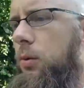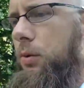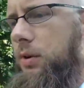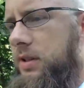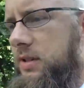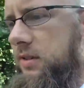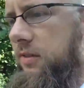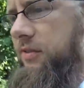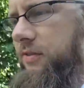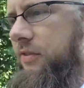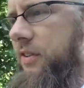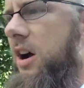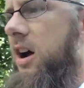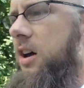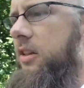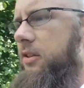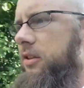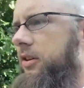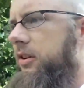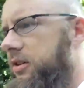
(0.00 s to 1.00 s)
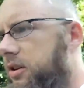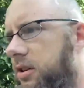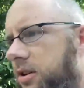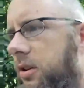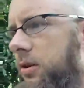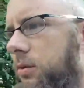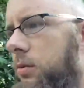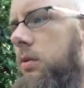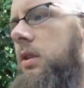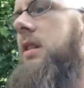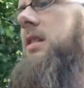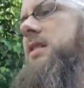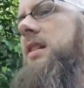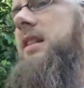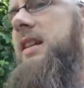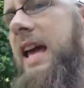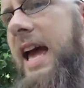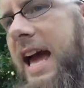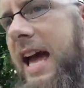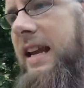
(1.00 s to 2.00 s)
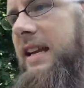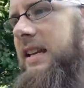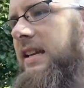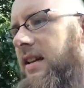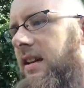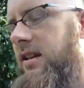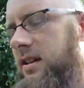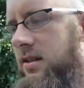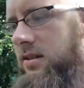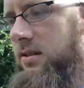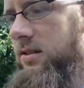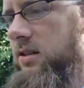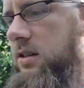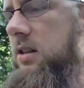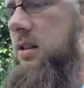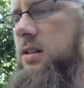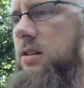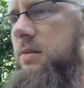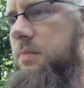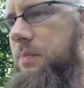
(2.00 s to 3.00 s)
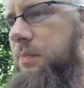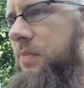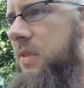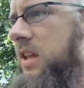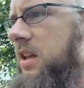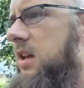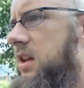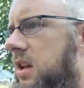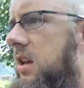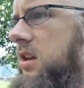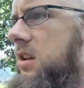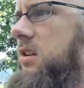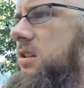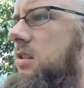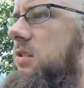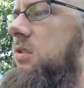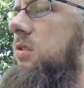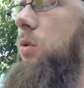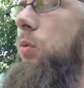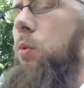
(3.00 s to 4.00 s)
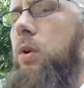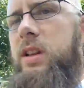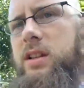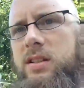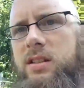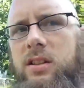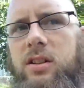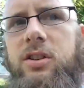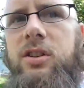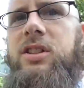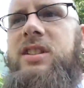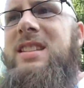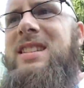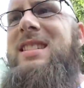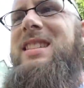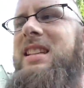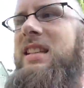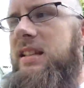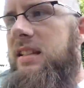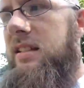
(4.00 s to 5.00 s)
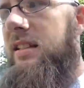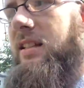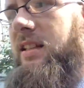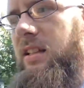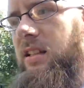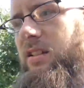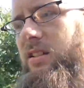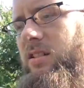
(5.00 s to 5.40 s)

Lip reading: What is a father? What is a daddy? You know, what is a good citizen?